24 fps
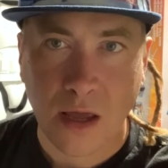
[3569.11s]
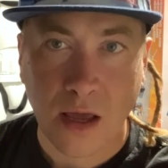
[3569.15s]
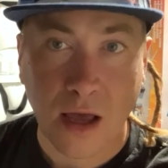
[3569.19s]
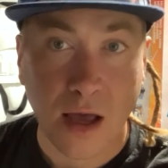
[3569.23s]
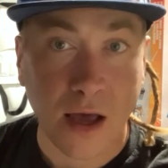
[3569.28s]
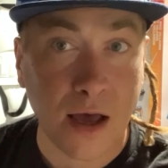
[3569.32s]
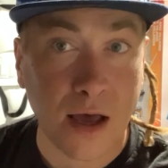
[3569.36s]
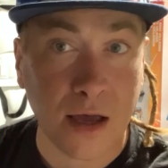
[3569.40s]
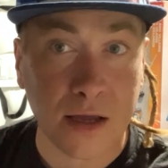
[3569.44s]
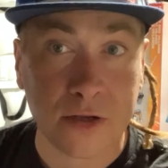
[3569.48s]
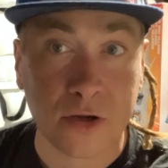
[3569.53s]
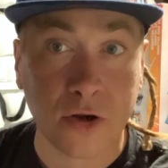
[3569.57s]

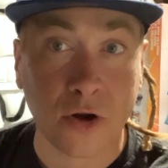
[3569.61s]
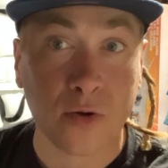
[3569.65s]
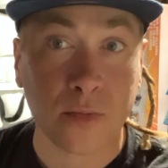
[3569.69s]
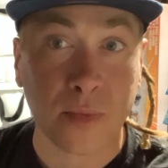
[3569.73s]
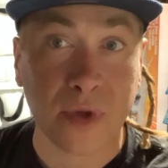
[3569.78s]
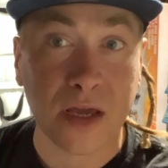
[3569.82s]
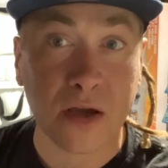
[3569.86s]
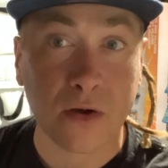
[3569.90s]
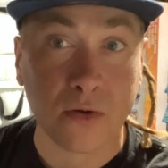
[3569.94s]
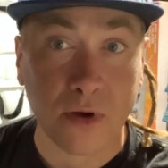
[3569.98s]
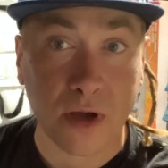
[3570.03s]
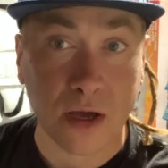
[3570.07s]
It turned
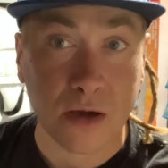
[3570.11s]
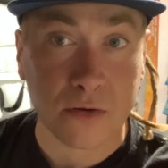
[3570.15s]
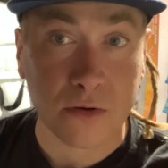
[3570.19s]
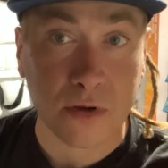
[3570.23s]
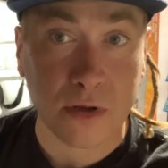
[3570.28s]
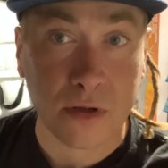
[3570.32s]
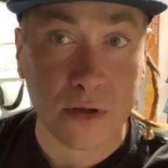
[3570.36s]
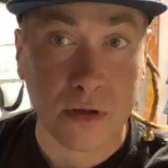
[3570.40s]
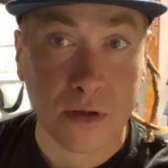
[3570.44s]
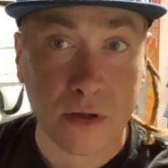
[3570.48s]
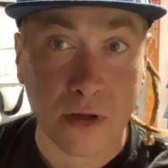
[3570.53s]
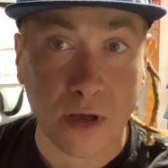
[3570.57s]
me around.
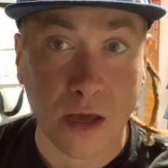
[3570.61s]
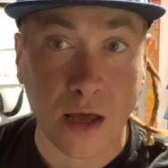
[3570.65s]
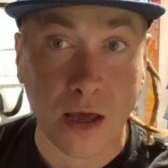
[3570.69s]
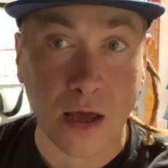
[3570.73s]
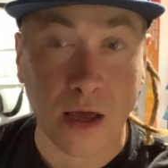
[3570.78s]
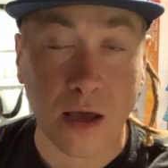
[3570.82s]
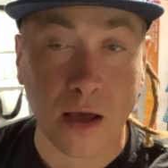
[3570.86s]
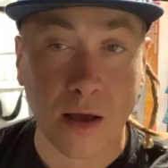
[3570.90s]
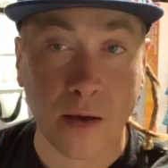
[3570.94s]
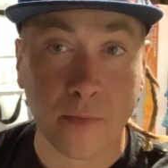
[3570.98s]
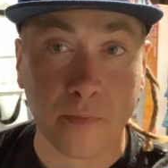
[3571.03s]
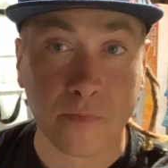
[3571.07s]

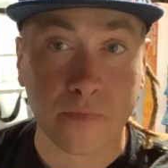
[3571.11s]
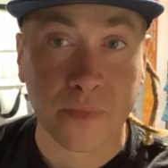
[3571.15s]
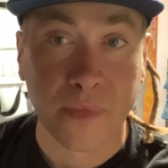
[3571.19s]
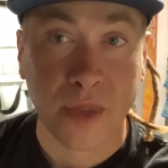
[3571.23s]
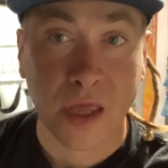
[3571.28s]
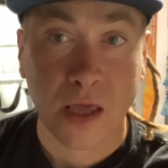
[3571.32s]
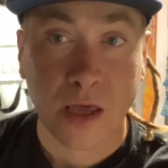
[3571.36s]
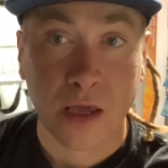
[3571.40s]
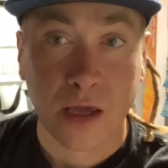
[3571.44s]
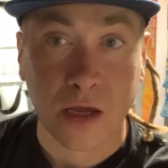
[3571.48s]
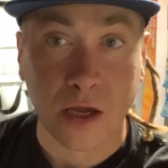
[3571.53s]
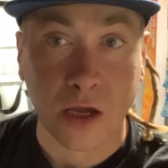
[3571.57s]
My
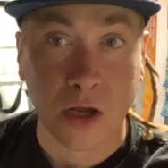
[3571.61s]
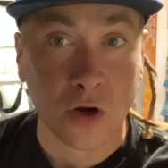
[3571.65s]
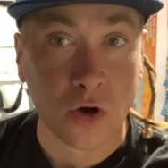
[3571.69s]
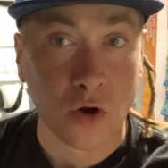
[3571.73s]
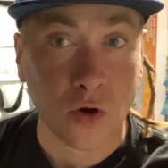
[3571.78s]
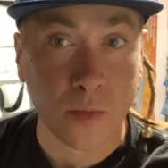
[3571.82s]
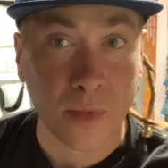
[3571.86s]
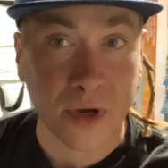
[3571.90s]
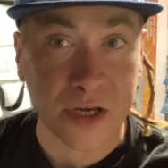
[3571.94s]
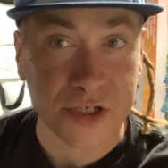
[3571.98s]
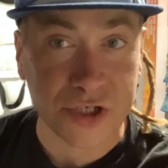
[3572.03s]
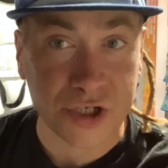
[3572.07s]

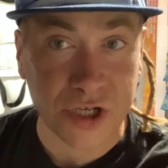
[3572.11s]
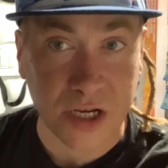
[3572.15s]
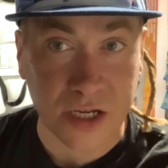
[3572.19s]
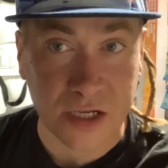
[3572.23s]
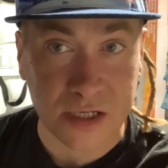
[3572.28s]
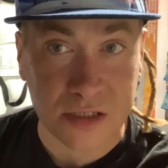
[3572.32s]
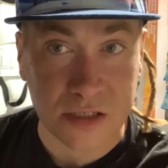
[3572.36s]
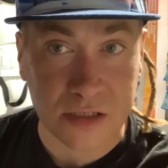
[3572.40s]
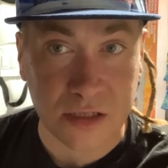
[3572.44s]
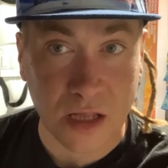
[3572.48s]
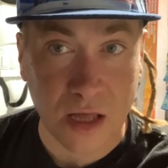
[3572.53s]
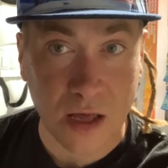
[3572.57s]
shitty
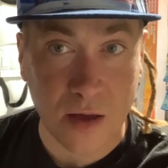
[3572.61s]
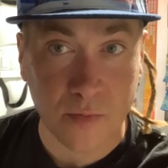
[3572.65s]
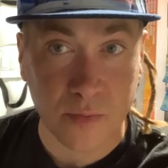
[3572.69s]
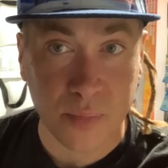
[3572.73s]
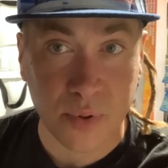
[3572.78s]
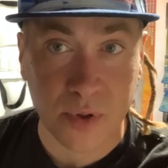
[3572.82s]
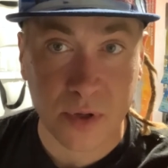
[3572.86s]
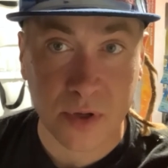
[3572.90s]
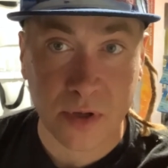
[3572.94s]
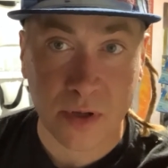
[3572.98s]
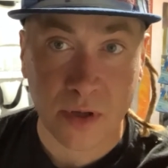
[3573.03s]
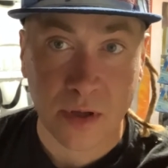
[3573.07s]
slump.
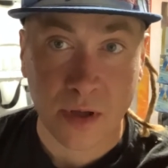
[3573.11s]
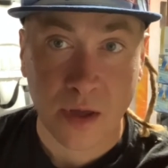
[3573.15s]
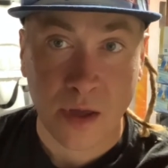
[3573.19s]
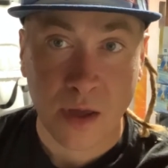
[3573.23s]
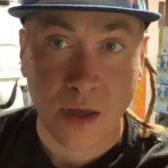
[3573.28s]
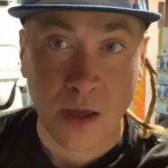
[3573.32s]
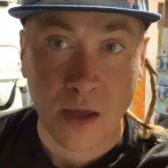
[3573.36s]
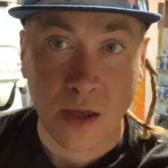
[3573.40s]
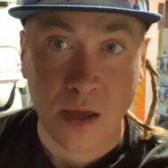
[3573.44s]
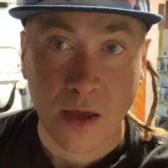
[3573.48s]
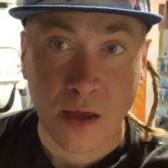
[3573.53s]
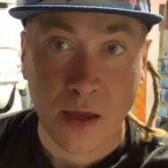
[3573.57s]

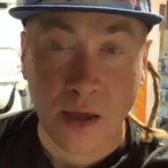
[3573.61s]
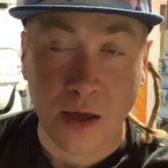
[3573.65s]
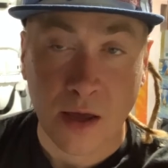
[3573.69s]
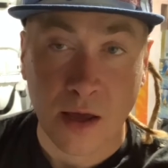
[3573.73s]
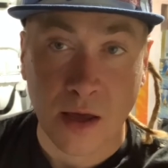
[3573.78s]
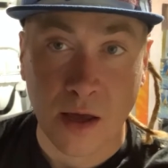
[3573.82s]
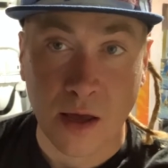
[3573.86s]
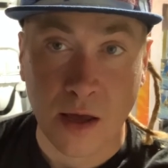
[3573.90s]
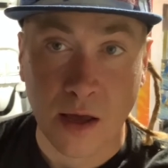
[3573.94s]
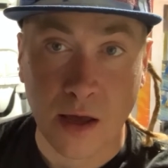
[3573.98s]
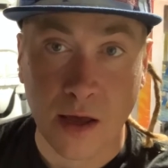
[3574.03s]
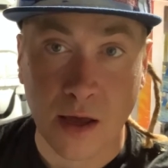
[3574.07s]

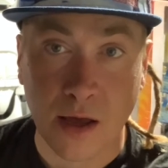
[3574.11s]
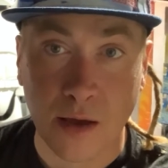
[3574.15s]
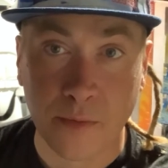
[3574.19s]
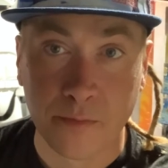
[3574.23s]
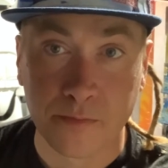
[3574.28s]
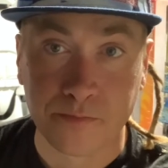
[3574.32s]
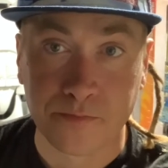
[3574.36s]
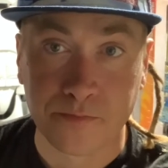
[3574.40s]
I